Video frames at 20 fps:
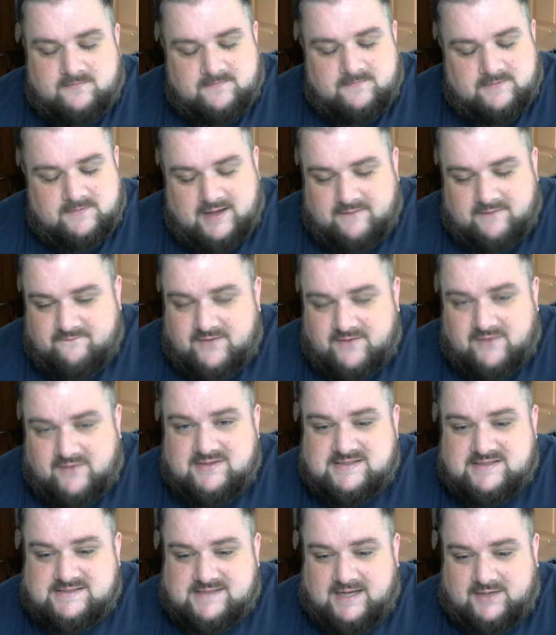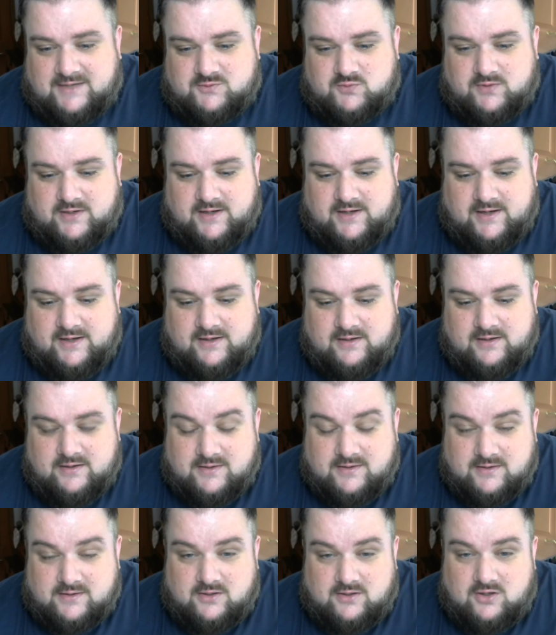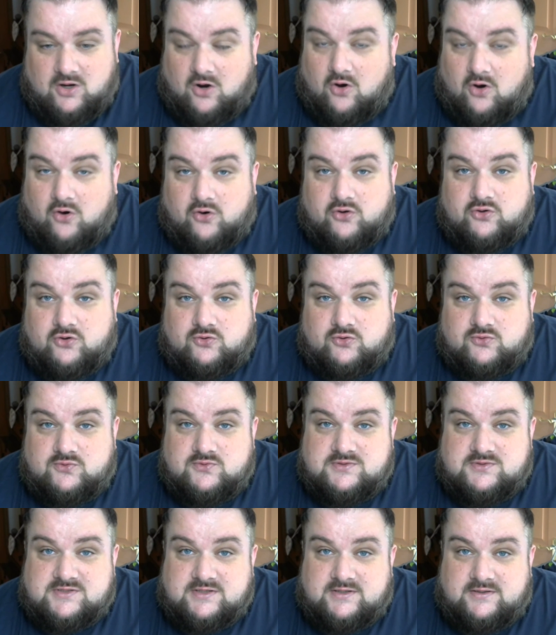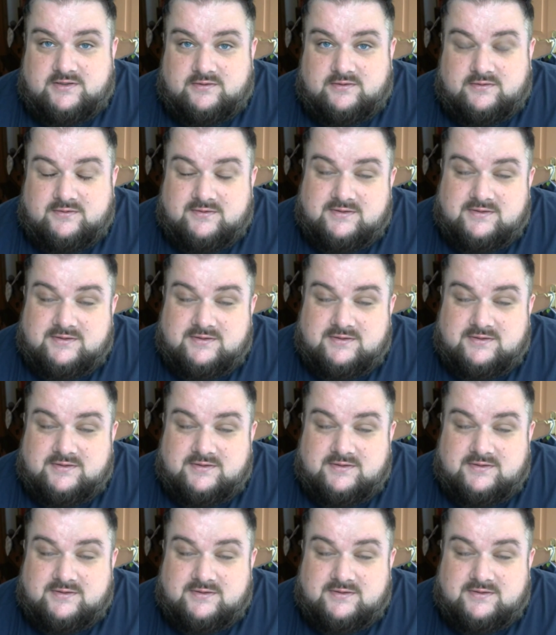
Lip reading: get very sad when our idols and